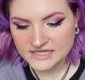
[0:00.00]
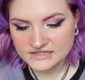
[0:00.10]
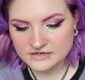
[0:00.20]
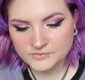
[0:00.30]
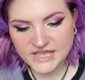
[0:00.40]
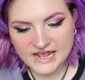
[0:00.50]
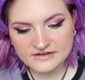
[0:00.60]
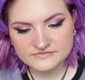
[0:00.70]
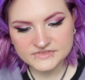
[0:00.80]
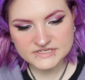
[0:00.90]
Then we
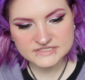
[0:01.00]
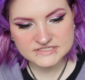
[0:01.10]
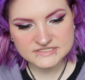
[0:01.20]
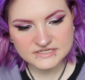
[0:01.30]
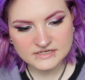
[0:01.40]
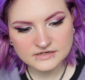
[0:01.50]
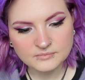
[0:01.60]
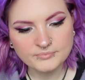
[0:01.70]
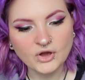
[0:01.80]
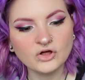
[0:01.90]
have this
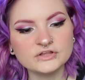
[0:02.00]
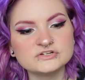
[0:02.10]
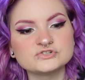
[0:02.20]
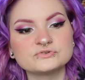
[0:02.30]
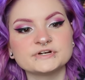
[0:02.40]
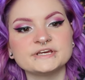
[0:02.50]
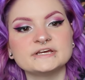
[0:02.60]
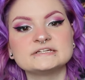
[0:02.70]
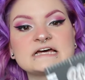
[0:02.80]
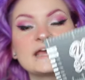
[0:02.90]
ball and
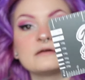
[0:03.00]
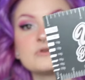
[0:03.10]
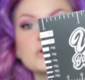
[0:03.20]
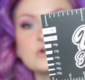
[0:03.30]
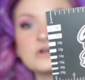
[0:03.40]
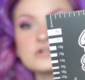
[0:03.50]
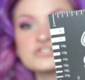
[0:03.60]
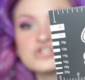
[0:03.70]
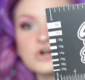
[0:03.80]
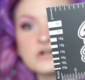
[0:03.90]
jewelry diameter
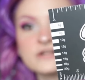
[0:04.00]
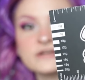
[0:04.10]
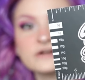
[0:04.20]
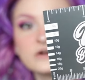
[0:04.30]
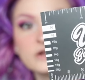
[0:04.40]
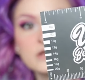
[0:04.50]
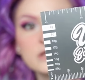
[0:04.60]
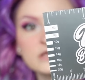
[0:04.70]
chart here.